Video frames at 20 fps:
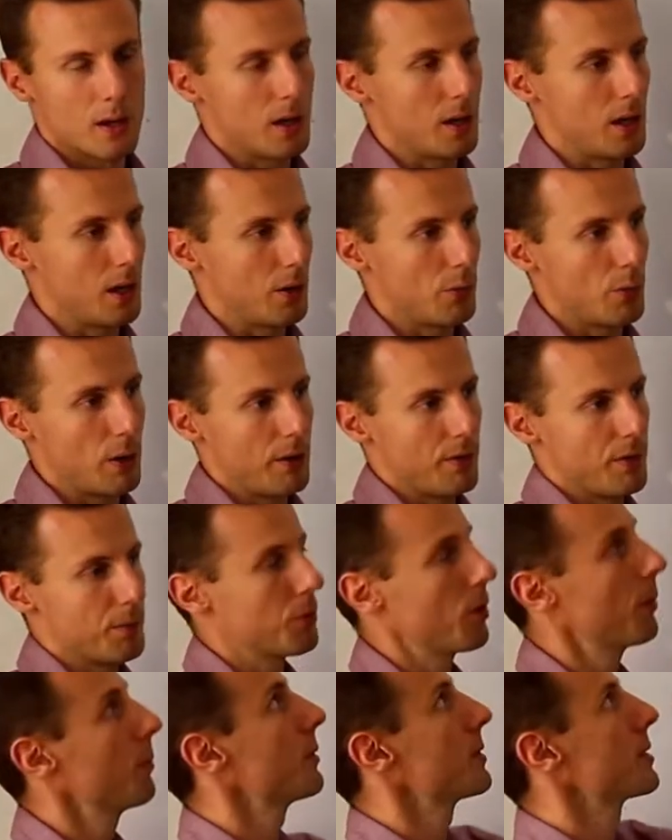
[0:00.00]
Well, the
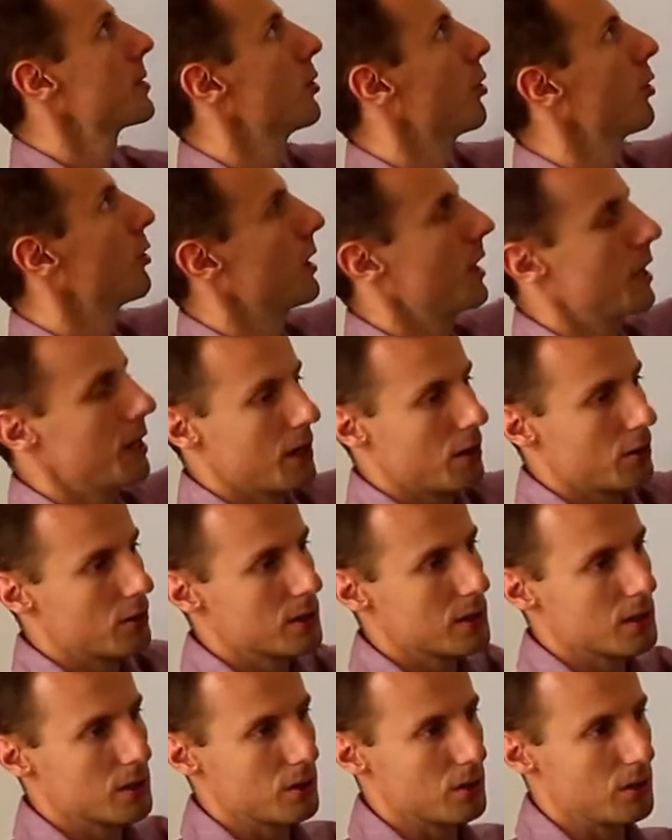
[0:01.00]
problem is nonlinear,
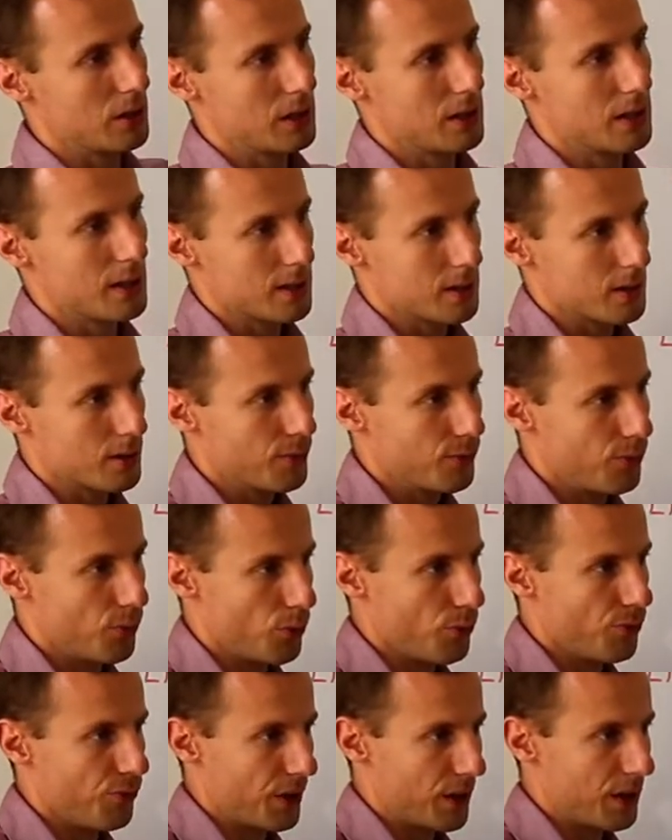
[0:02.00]
so it doesn't
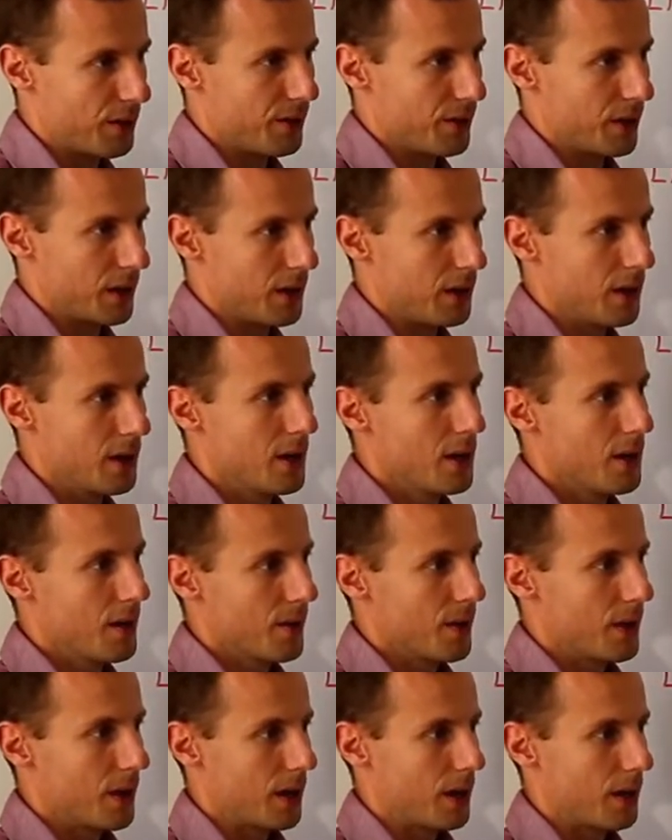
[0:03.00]
fulfill the
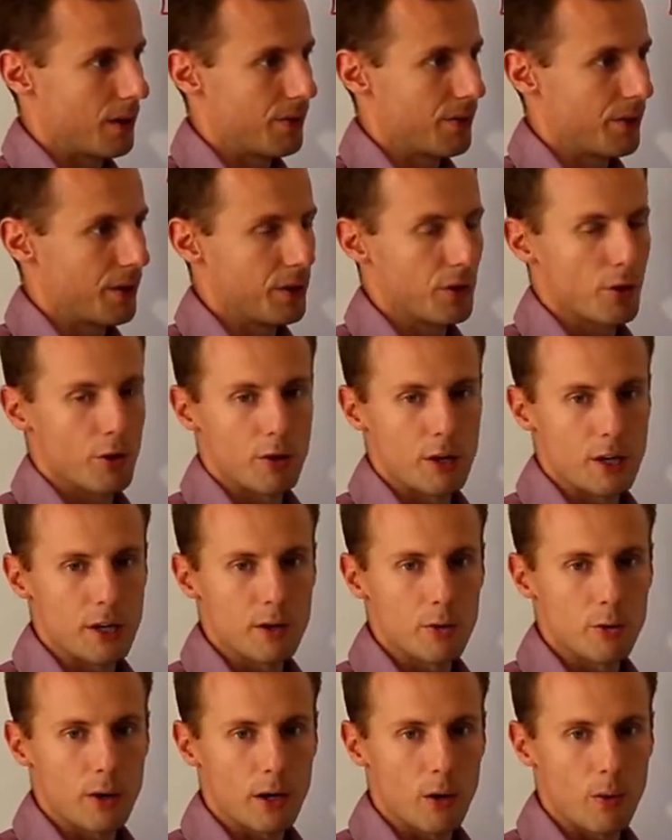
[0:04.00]

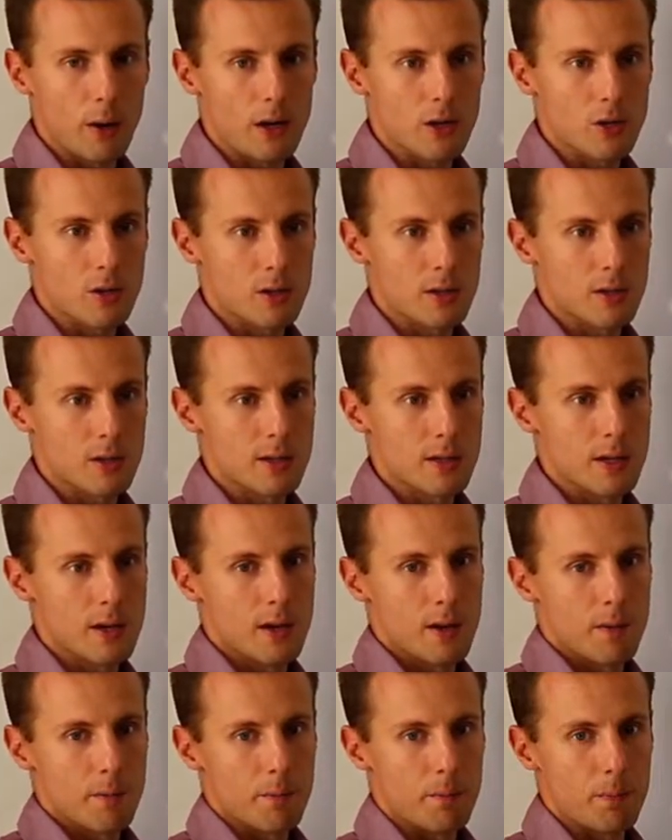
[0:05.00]
nonlinear equations.
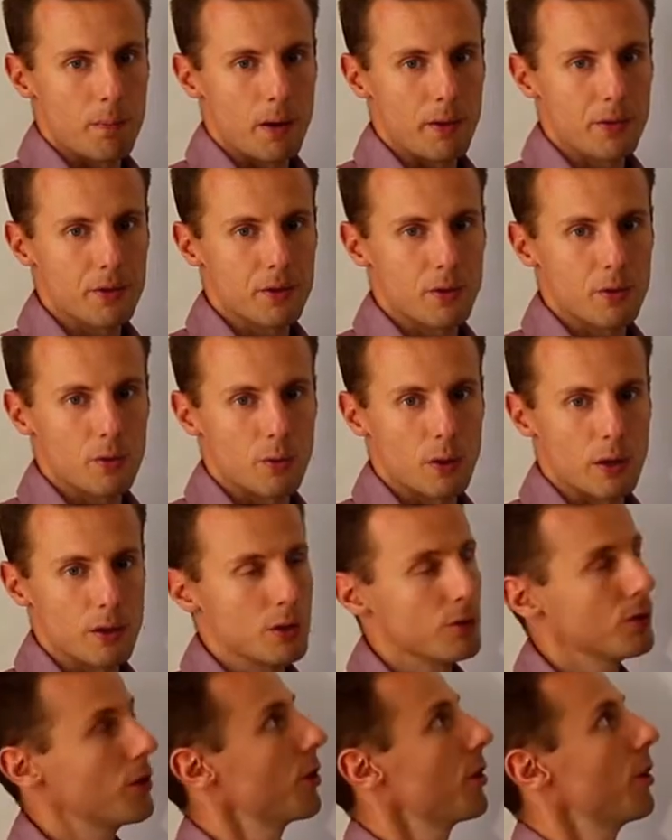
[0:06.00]
But, well,
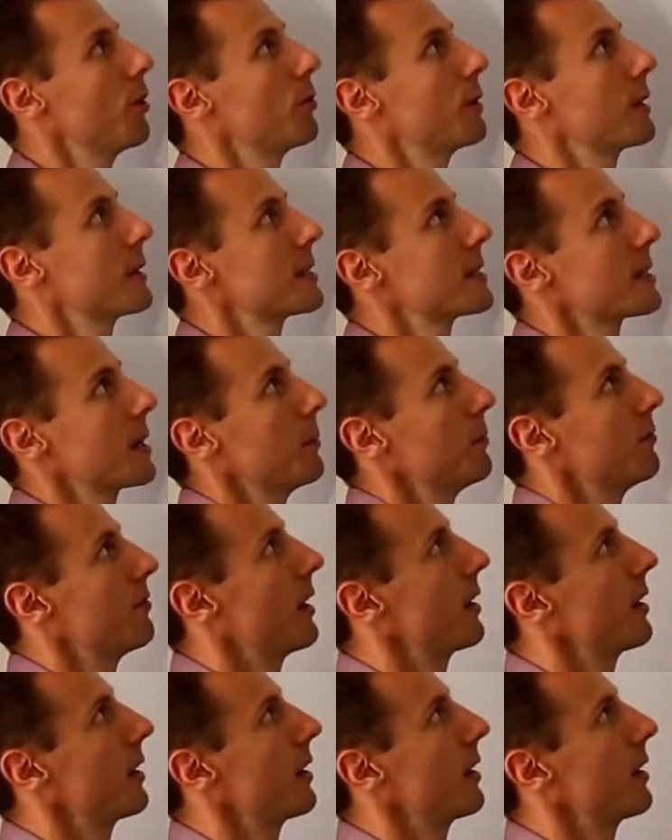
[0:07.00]
you got already some